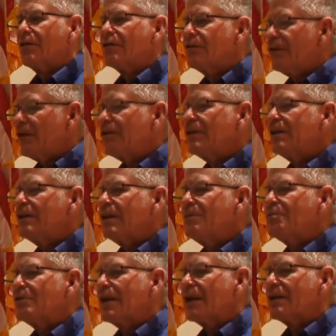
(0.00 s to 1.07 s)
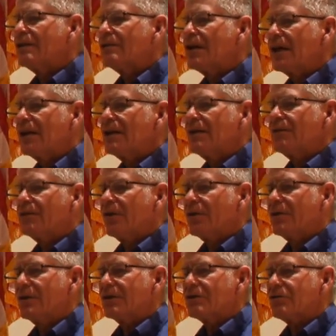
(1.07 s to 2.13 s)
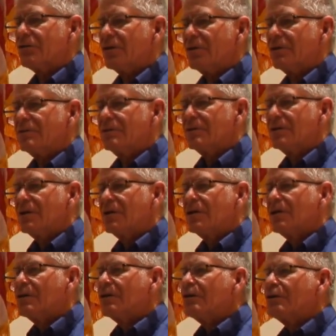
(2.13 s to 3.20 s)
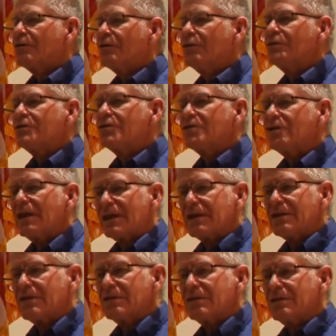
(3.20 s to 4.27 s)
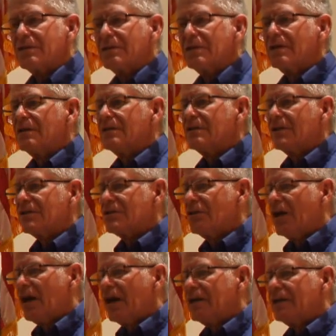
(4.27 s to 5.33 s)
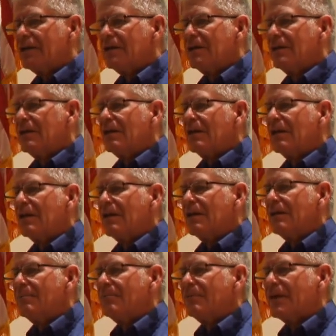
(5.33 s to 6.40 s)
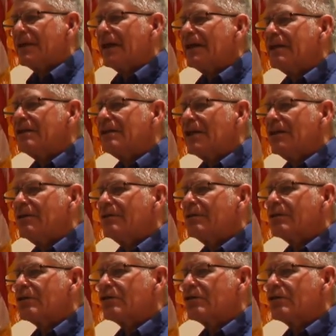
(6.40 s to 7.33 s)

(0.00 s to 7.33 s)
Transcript: 50 keeps that title of loneliest road. Route 6 does not. But I can tell you the